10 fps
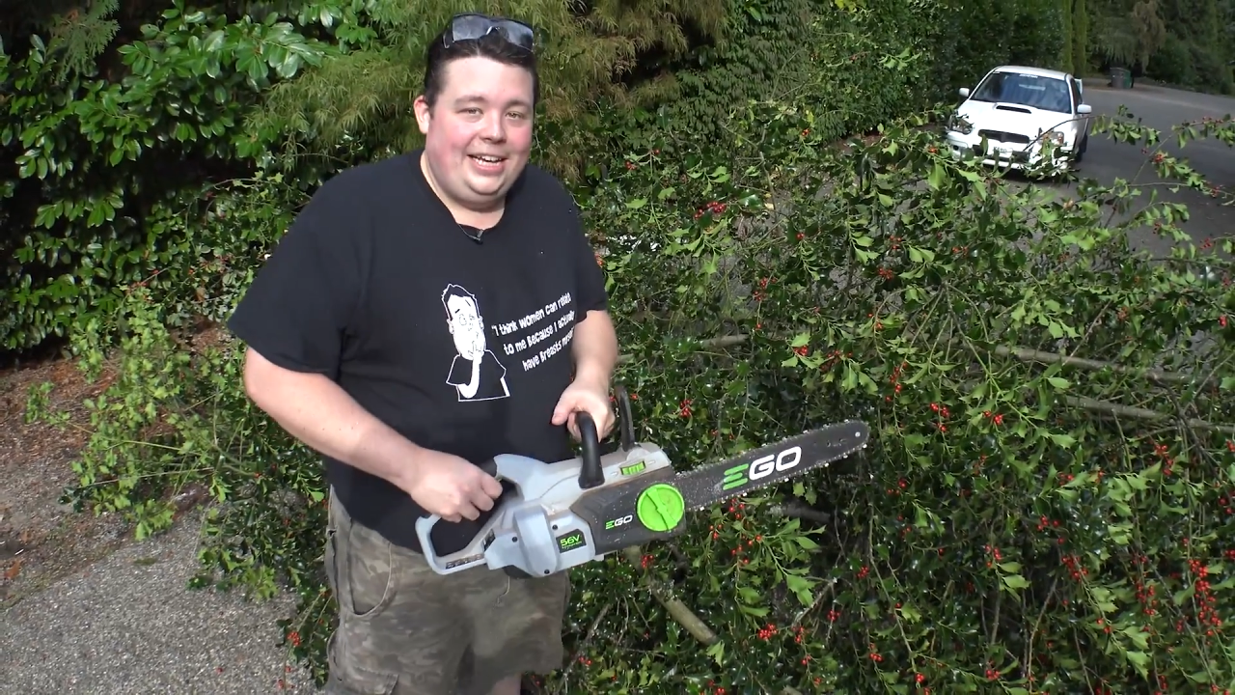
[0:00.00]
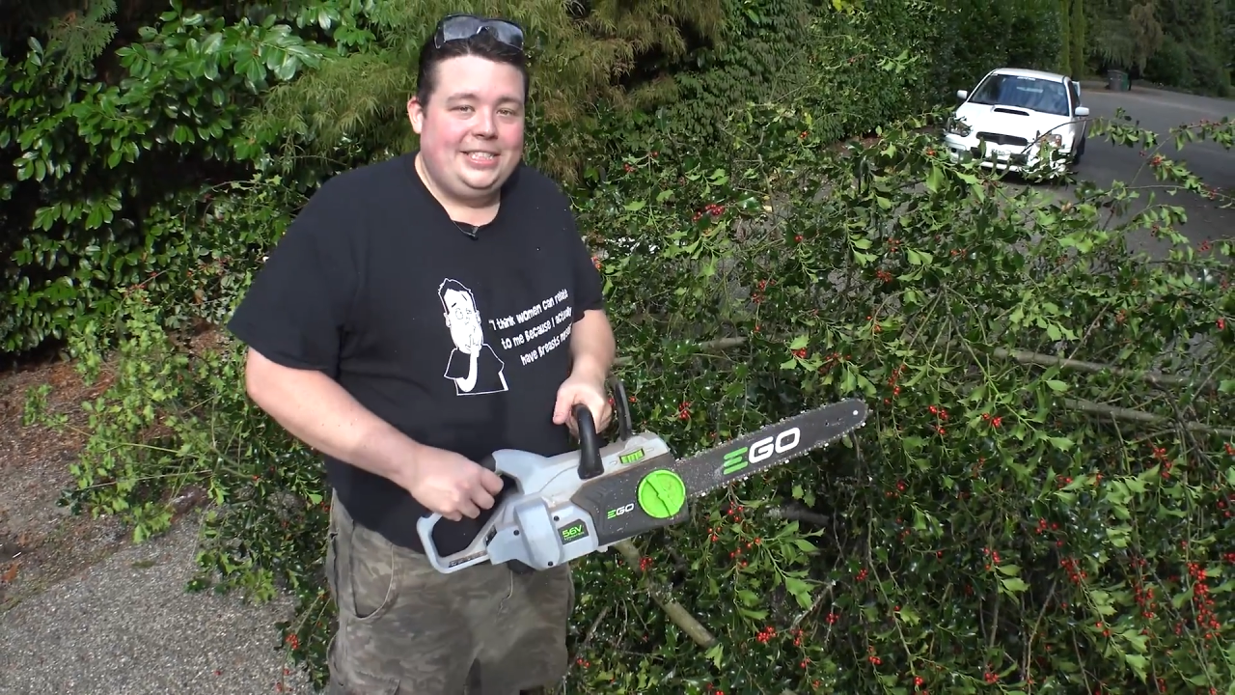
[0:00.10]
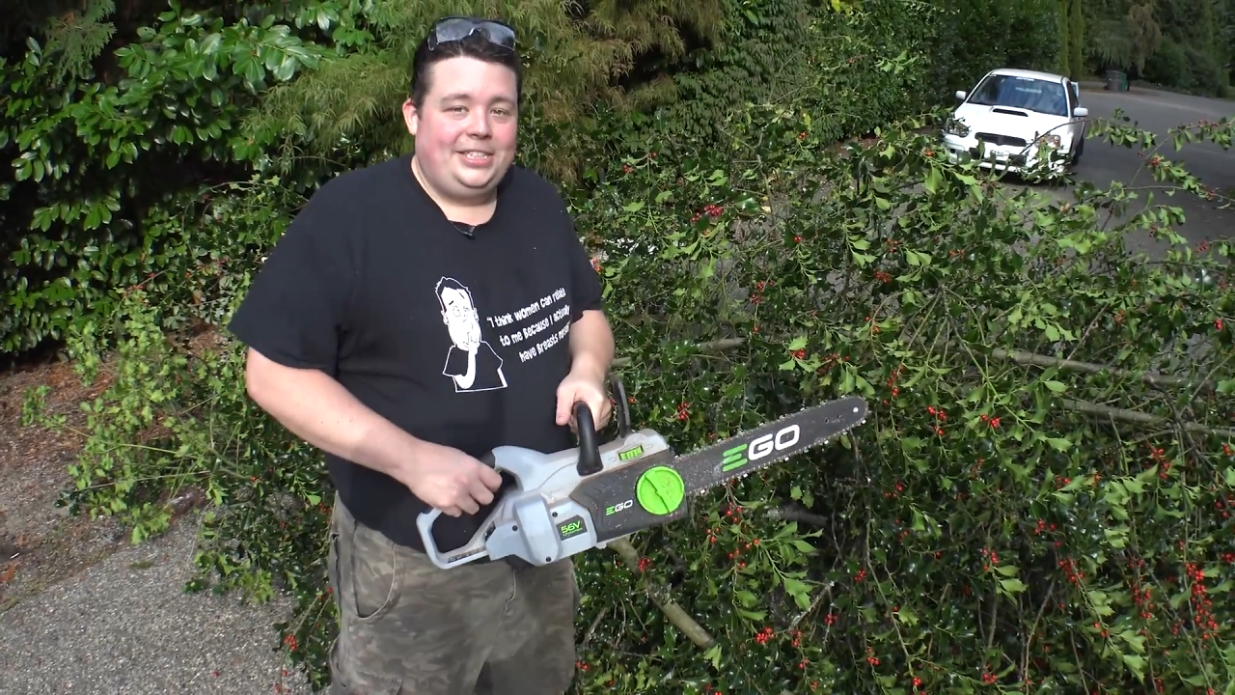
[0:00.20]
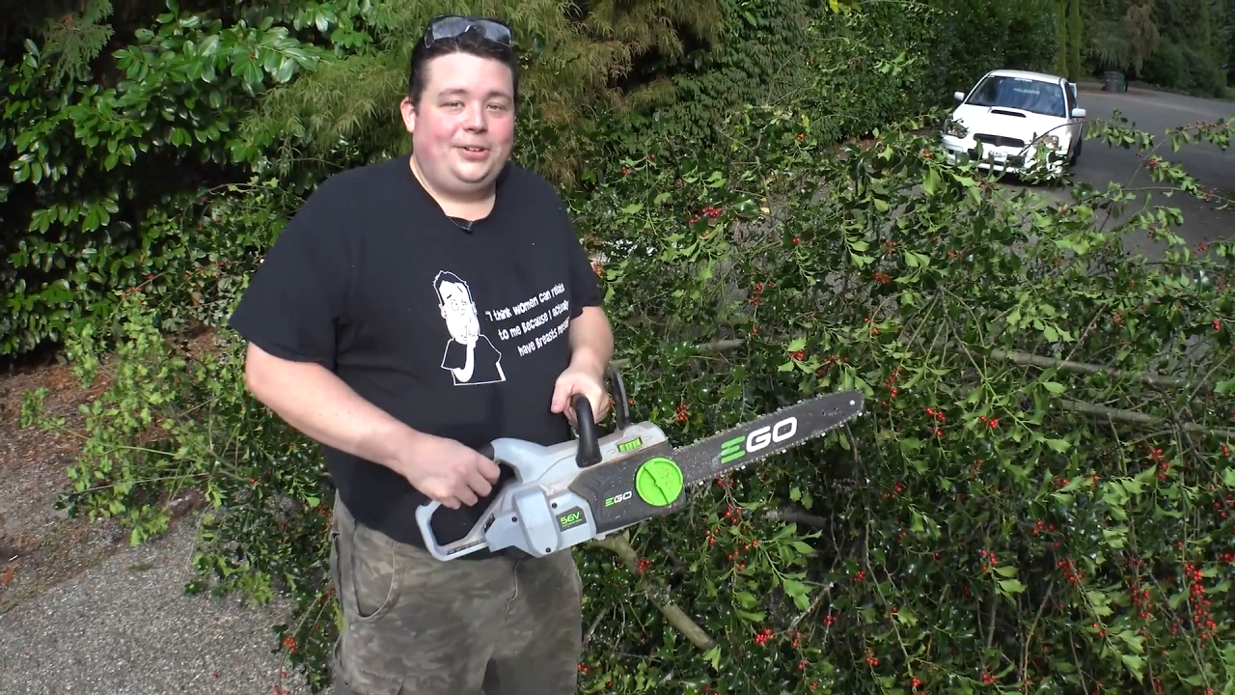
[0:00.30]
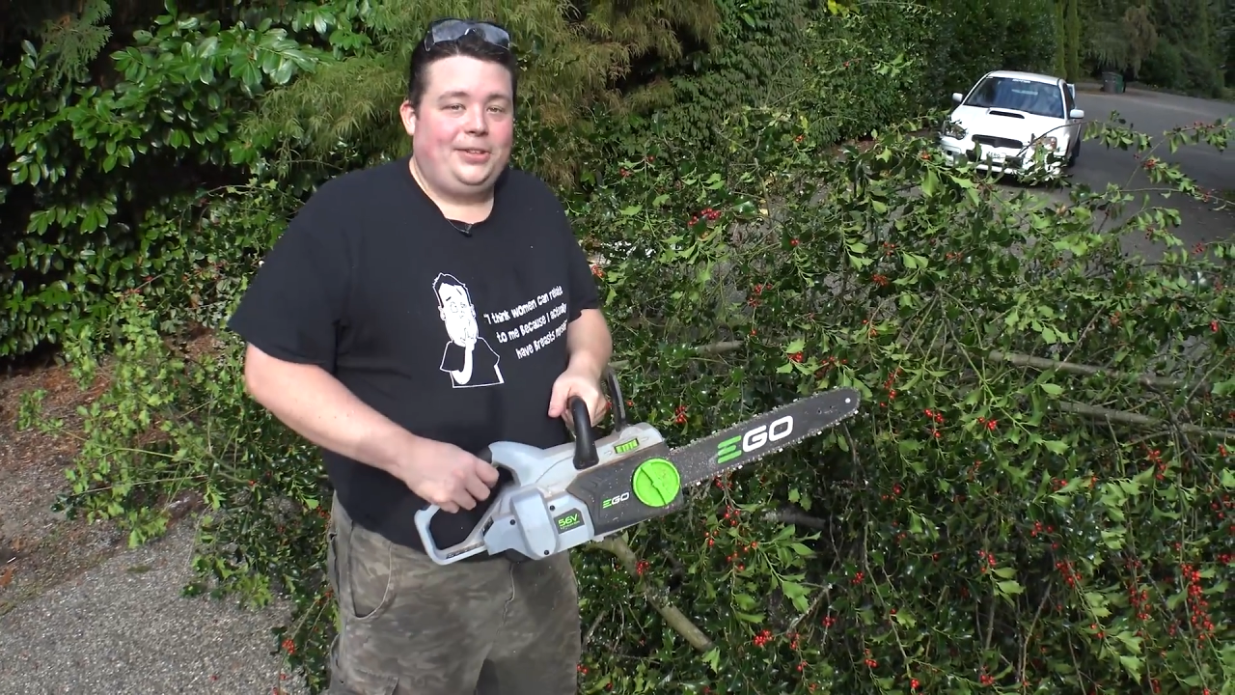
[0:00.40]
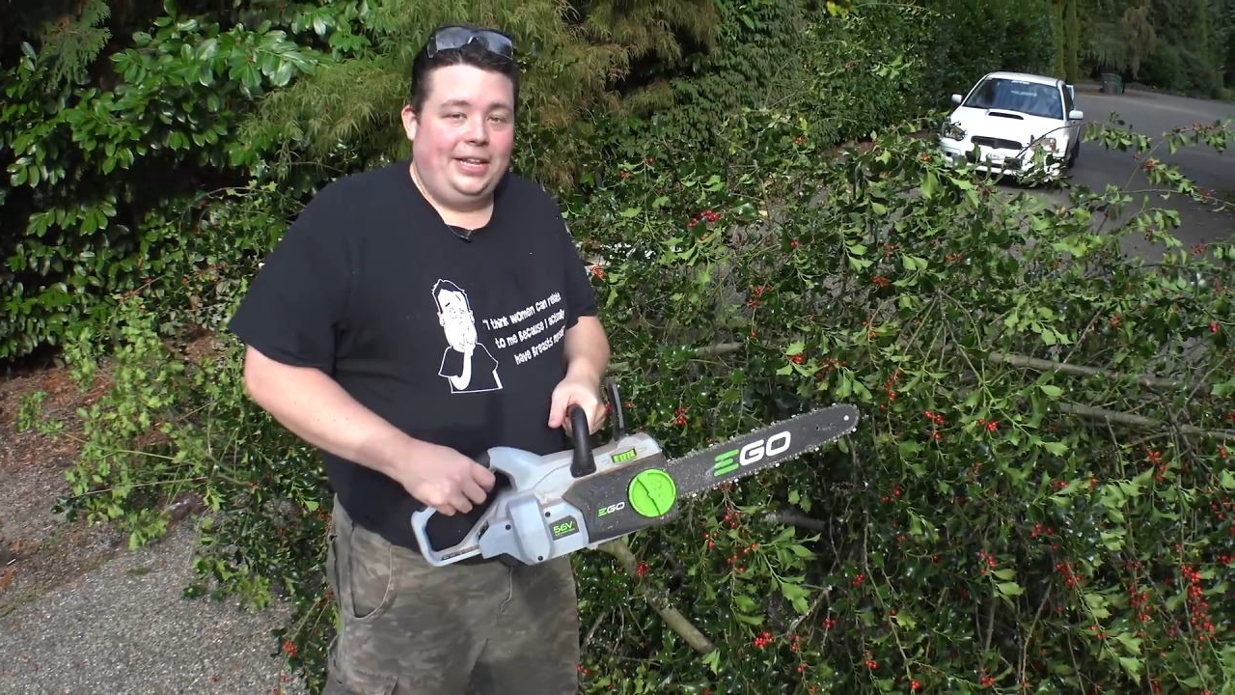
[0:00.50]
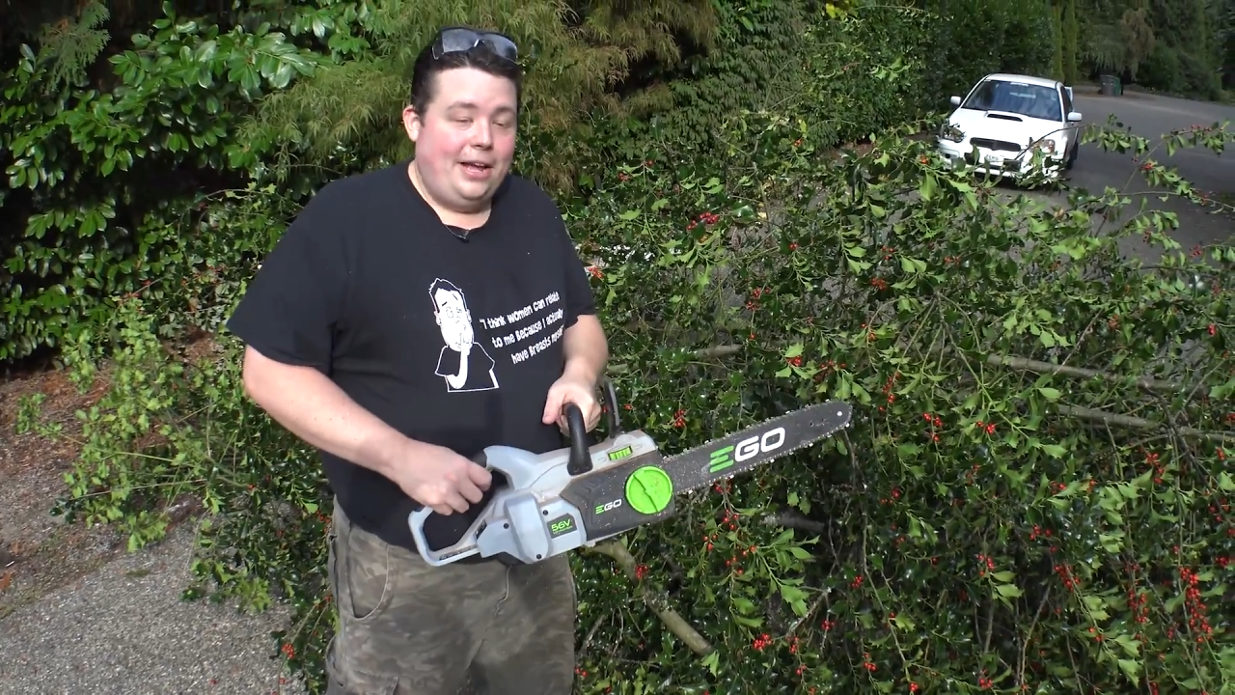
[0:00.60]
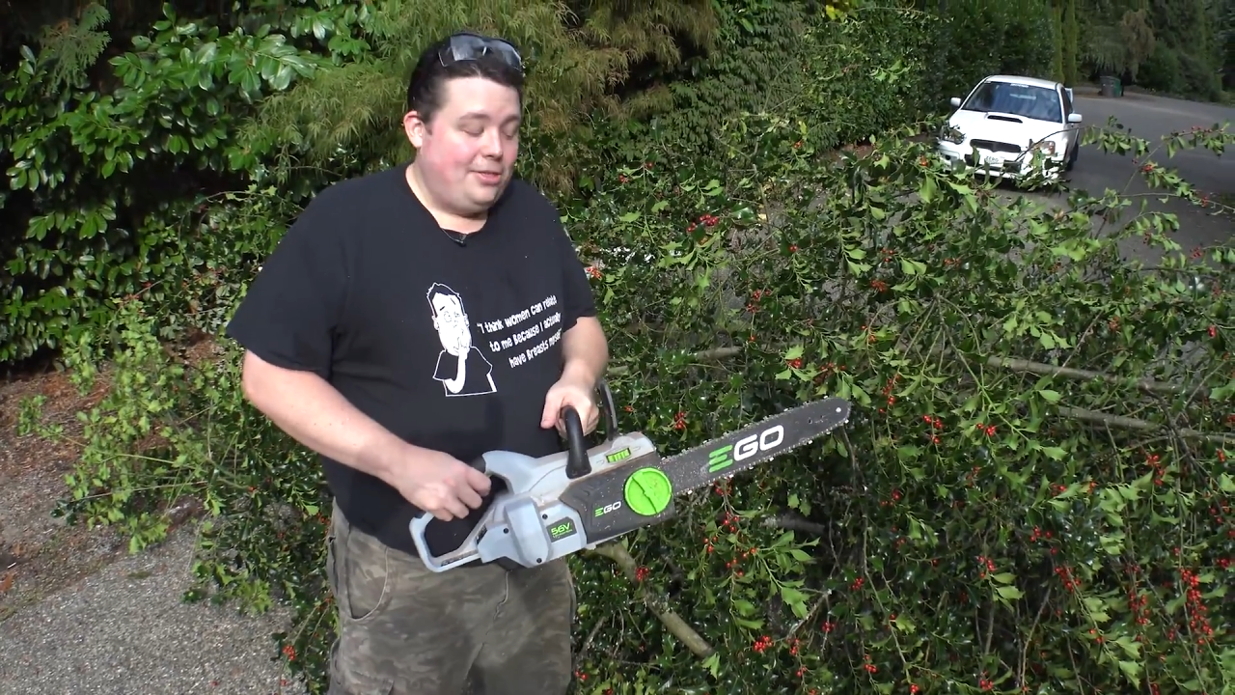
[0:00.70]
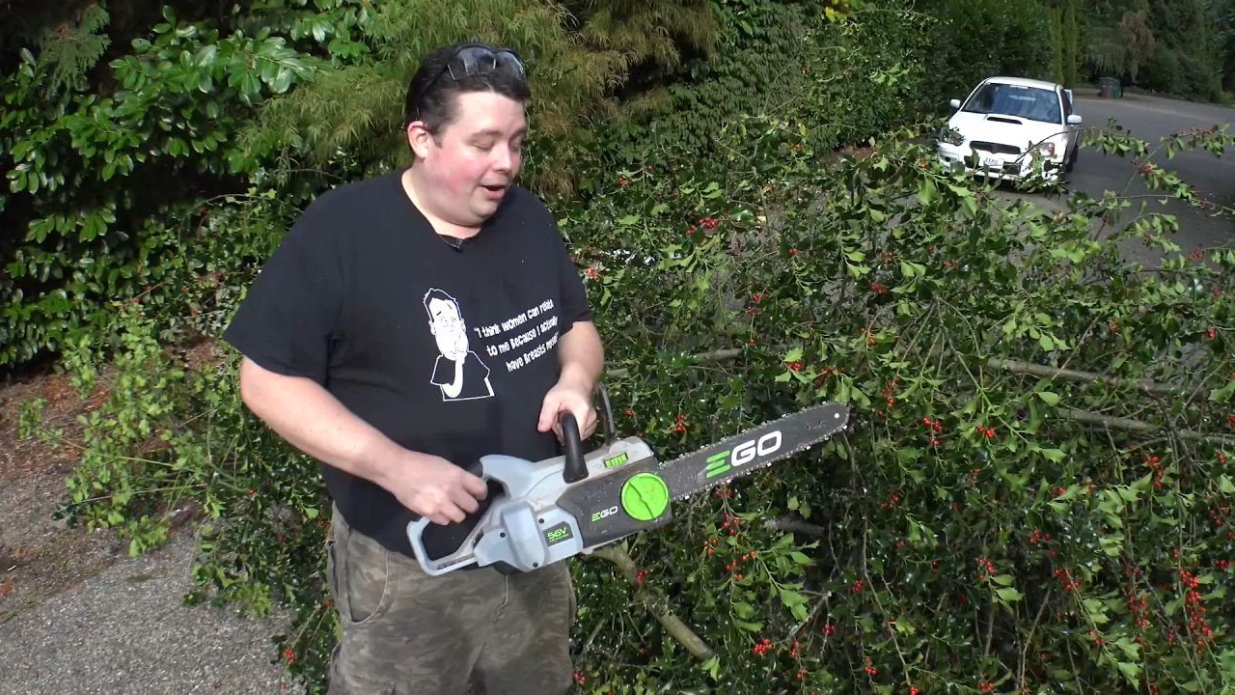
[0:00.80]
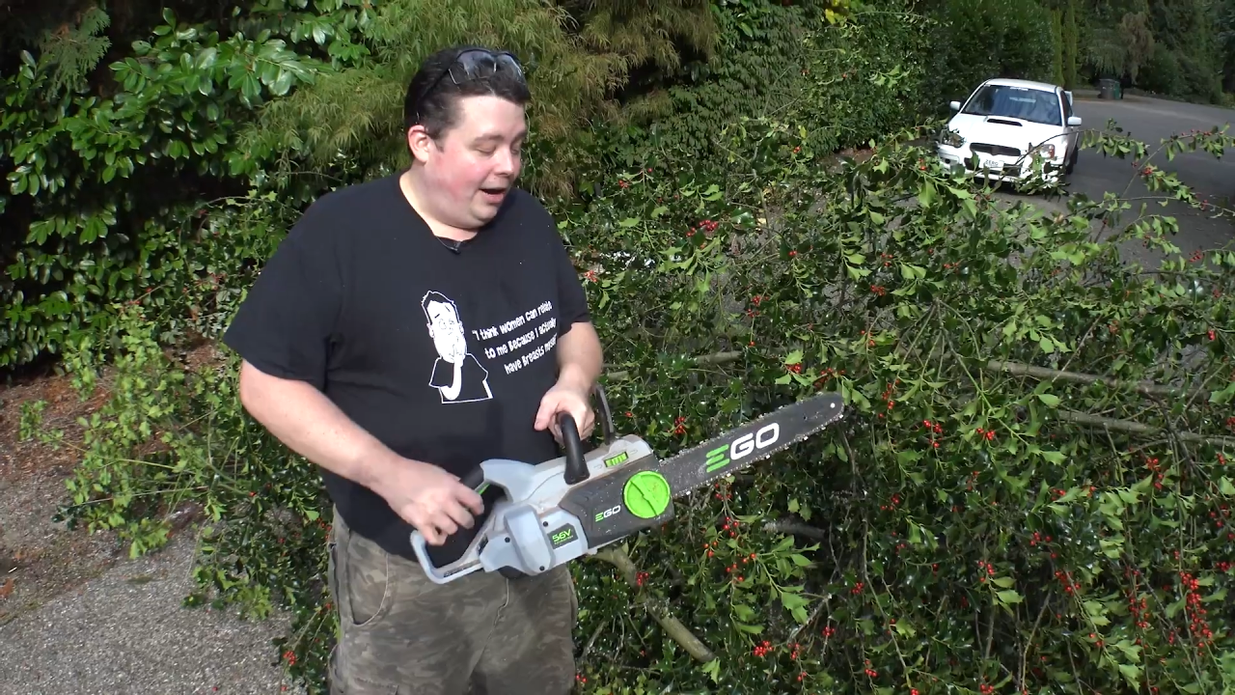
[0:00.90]
easier than
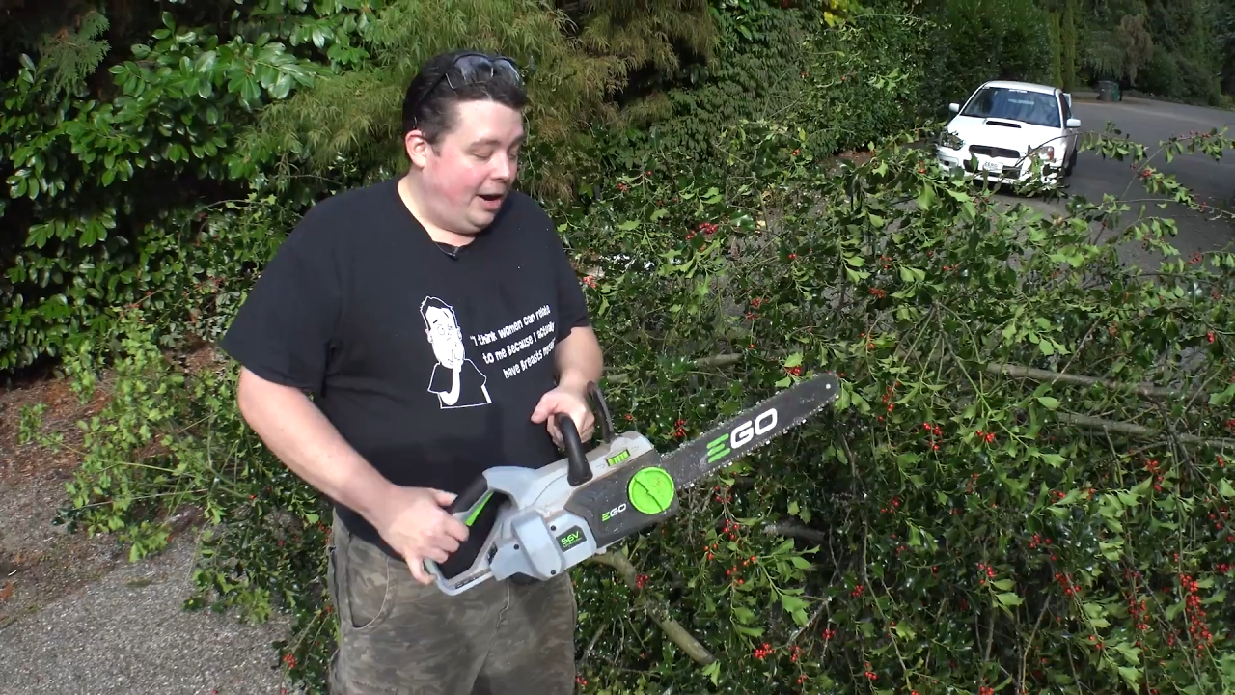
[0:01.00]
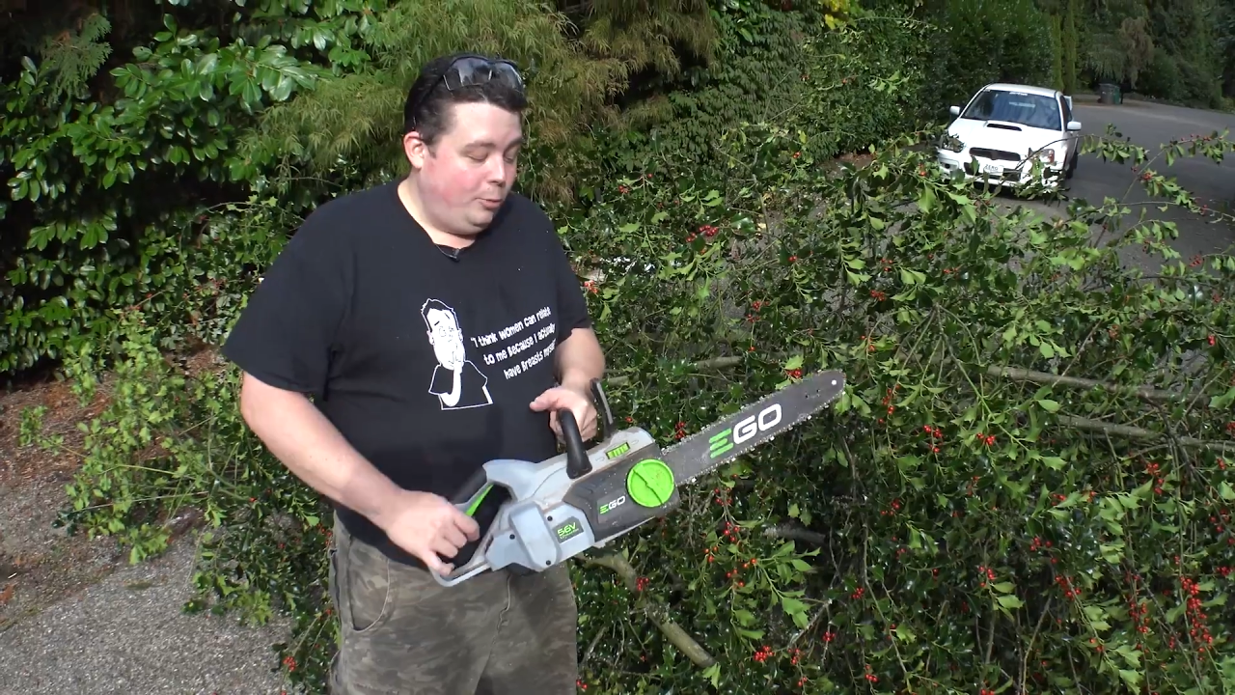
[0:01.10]
I thought.